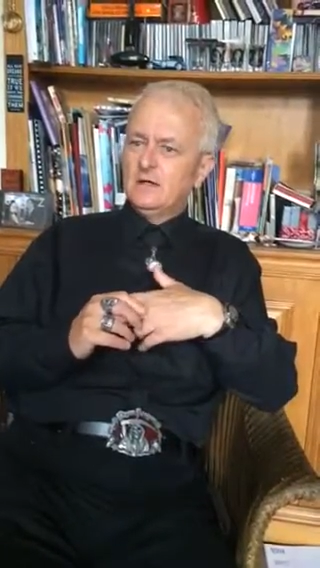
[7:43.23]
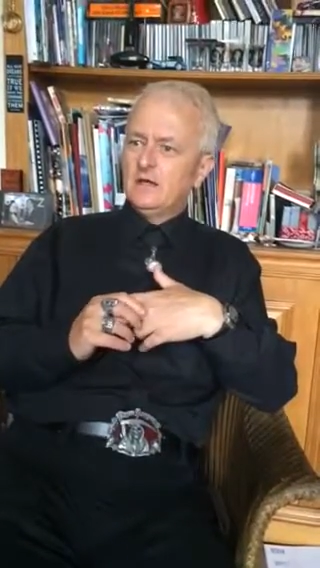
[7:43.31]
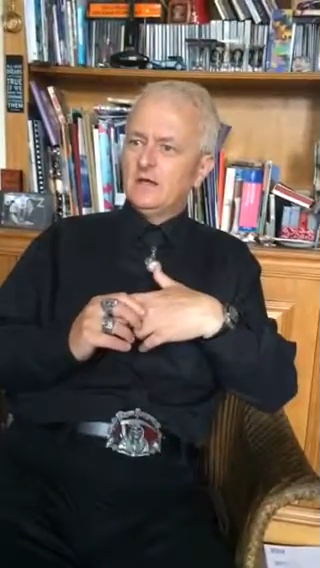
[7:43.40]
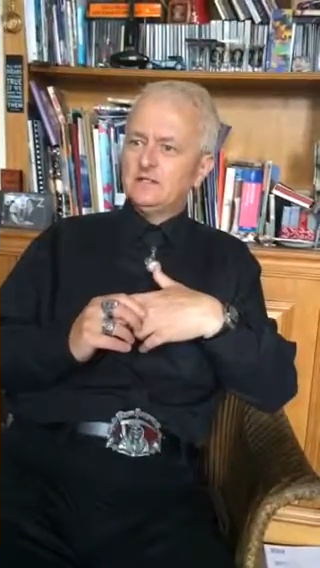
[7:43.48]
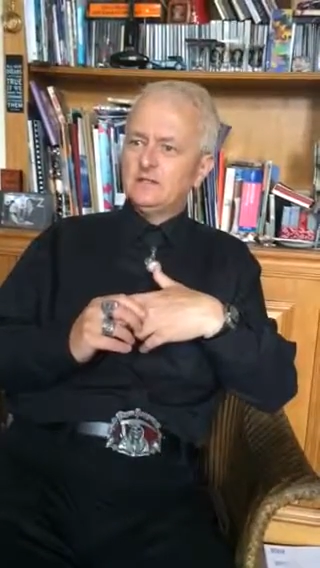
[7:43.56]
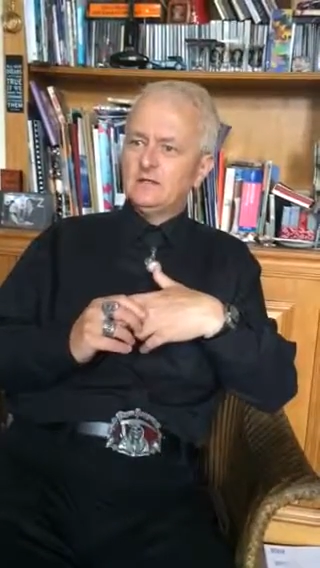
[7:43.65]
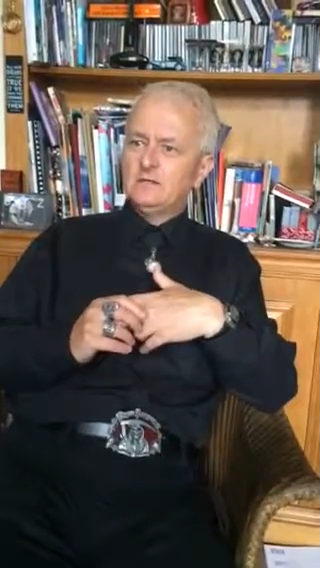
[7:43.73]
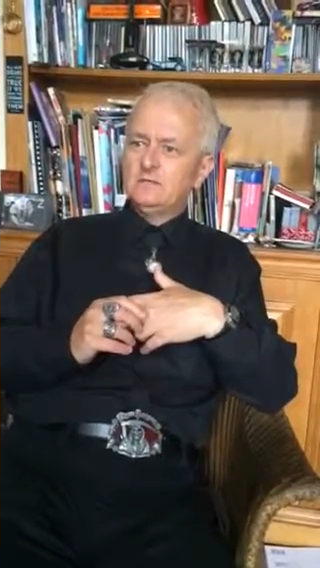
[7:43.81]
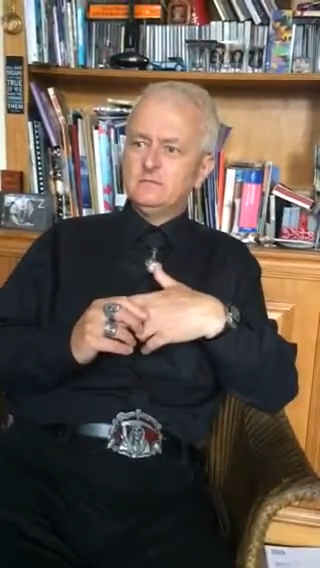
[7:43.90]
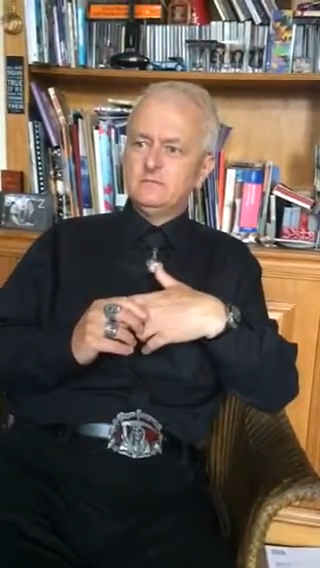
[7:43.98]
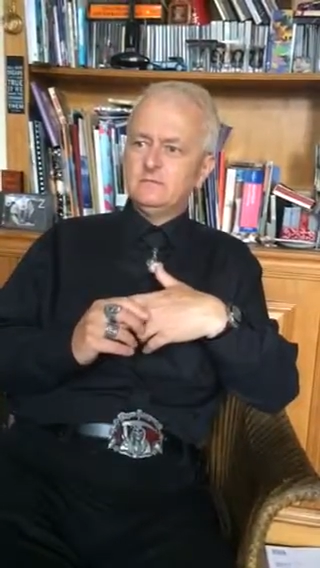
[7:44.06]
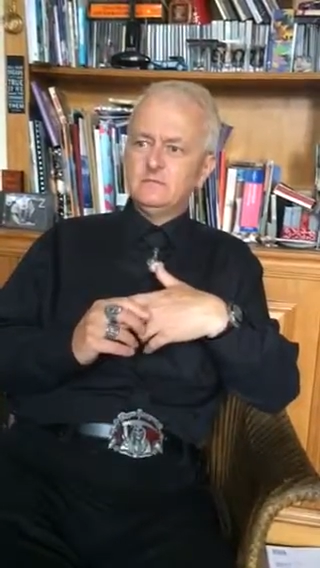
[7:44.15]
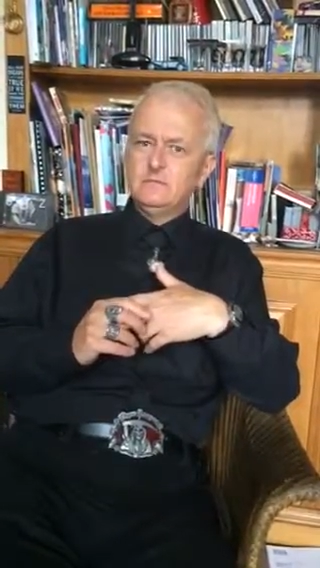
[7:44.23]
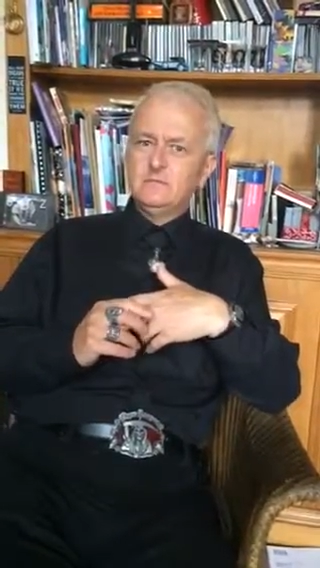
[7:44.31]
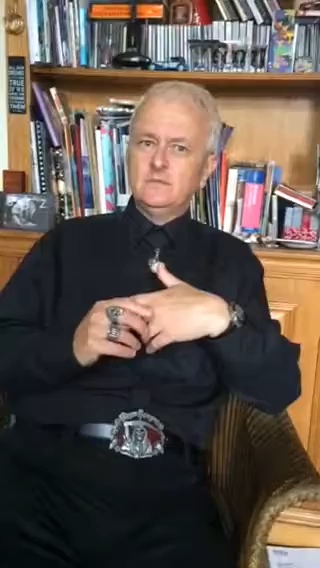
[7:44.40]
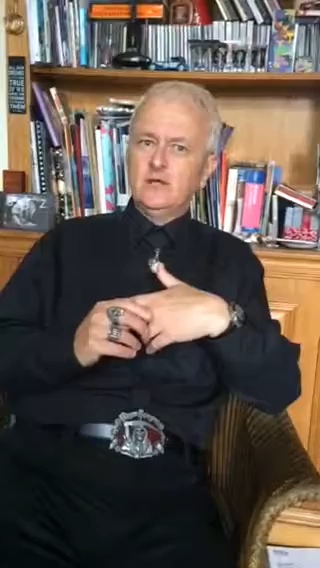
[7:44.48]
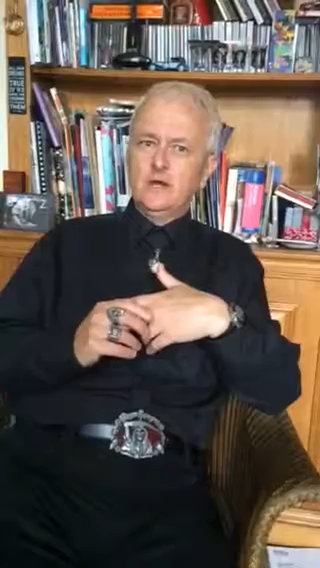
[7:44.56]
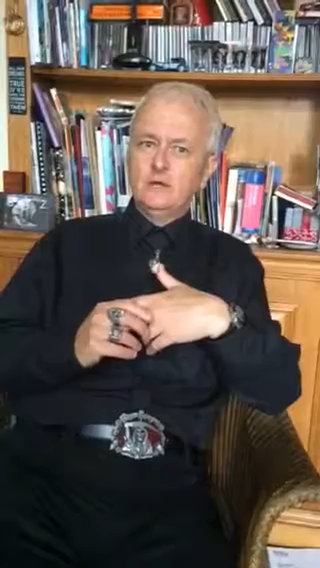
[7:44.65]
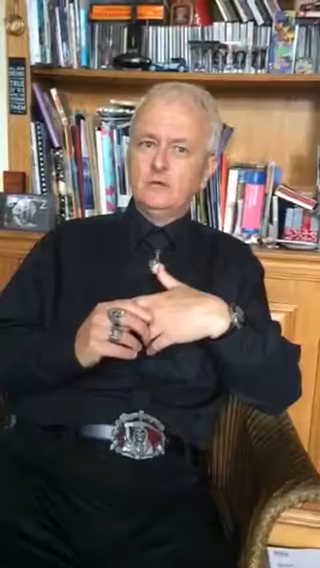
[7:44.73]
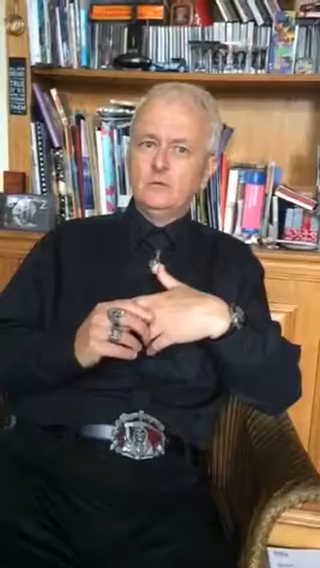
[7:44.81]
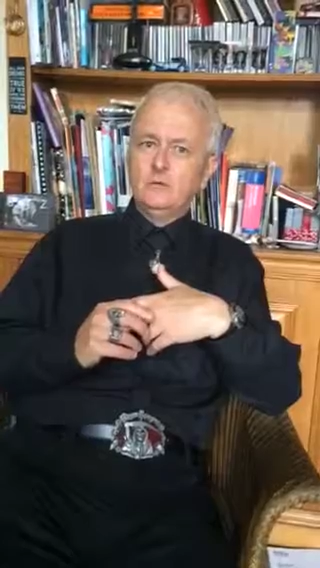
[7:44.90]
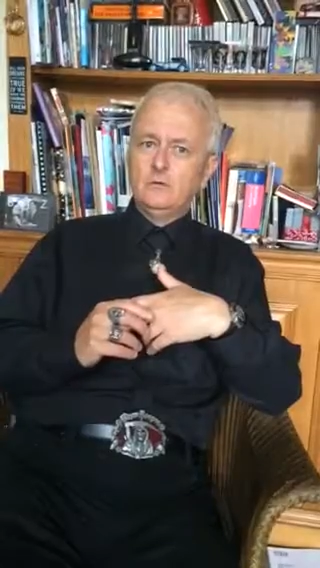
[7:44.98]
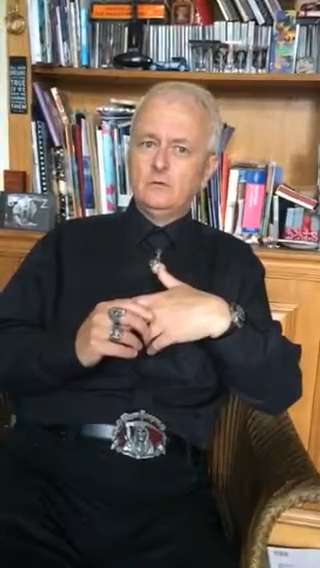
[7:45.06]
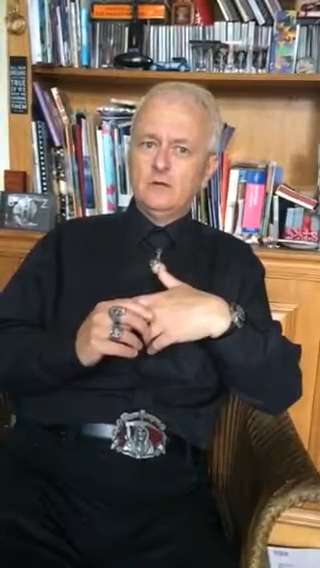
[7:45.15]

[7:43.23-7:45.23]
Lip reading: And I said, "No."